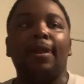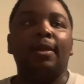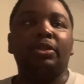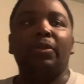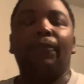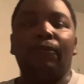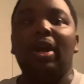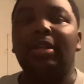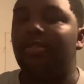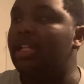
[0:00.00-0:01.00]
to the
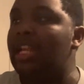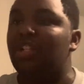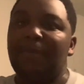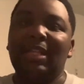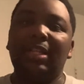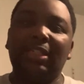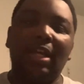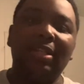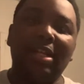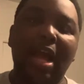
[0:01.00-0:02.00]
front because they was basically
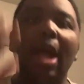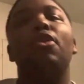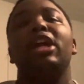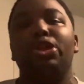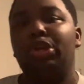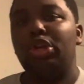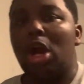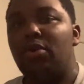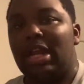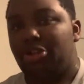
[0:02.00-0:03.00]
telling the guy, okay, you can
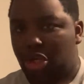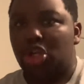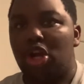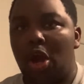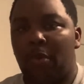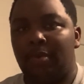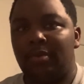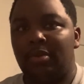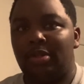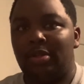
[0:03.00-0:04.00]
go now. You can go.
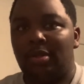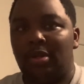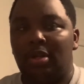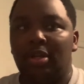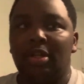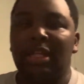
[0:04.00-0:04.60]
They